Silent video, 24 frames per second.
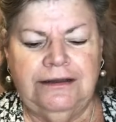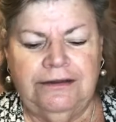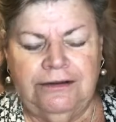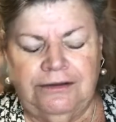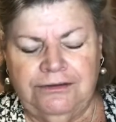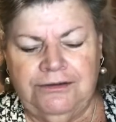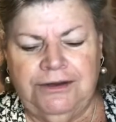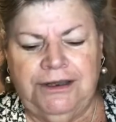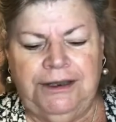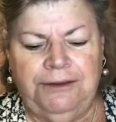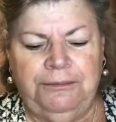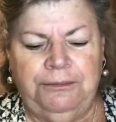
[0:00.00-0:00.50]

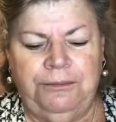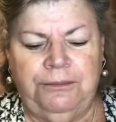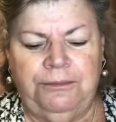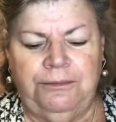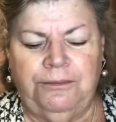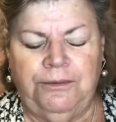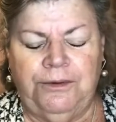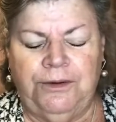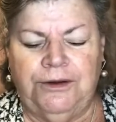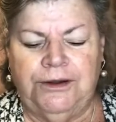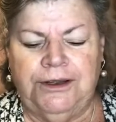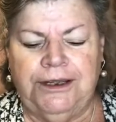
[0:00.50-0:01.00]
I'll keep
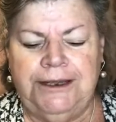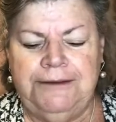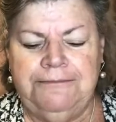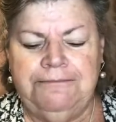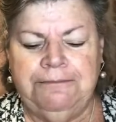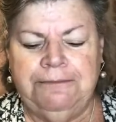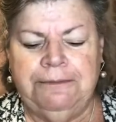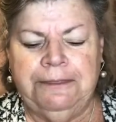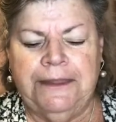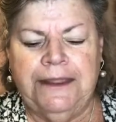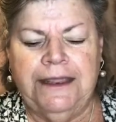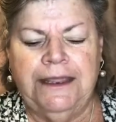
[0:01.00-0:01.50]
working.
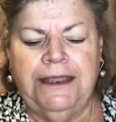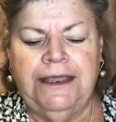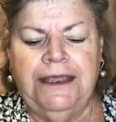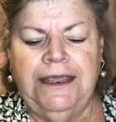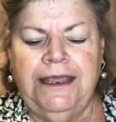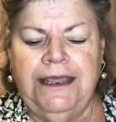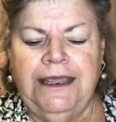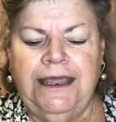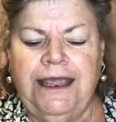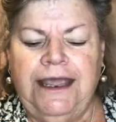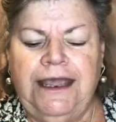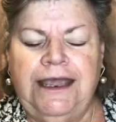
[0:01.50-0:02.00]

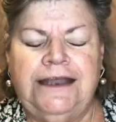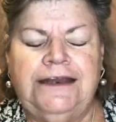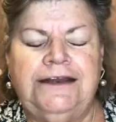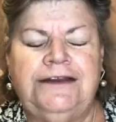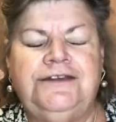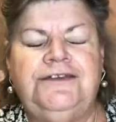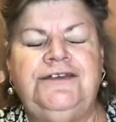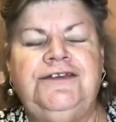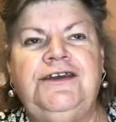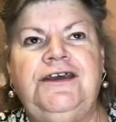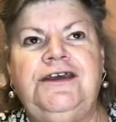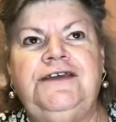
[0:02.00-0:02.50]
And
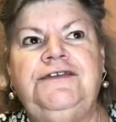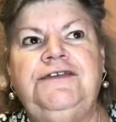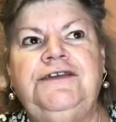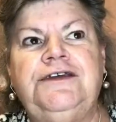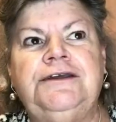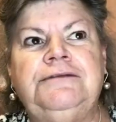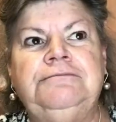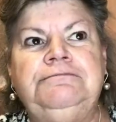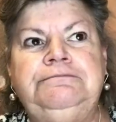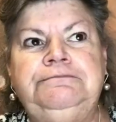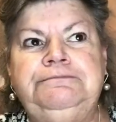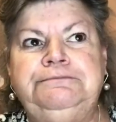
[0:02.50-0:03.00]
it said
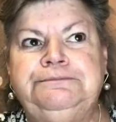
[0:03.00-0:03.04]
that